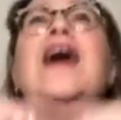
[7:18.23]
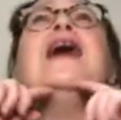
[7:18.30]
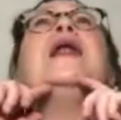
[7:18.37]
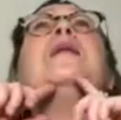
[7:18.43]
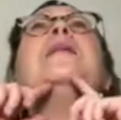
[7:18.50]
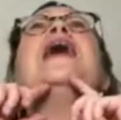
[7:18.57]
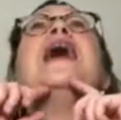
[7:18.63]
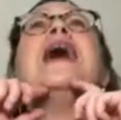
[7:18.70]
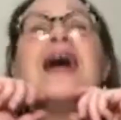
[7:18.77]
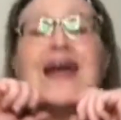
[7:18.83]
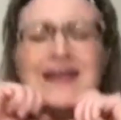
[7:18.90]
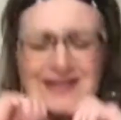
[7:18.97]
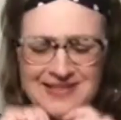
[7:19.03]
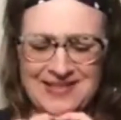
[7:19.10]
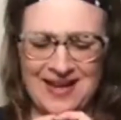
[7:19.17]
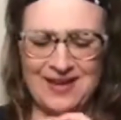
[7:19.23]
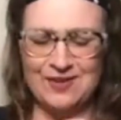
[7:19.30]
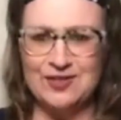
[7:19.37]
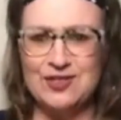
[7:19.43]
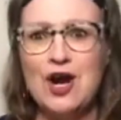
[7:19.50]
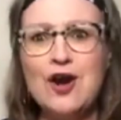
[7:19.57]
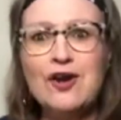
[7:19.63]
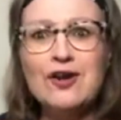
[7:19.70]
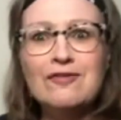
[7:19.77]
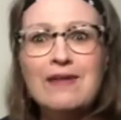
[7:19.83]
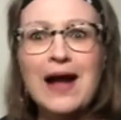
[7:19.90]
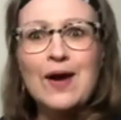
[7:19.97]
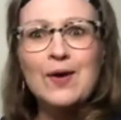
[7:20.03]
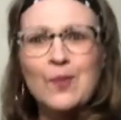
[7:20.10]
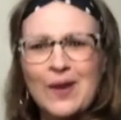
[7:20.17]
up, head down, turn
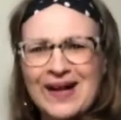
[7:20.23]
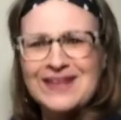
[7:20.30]
around. What?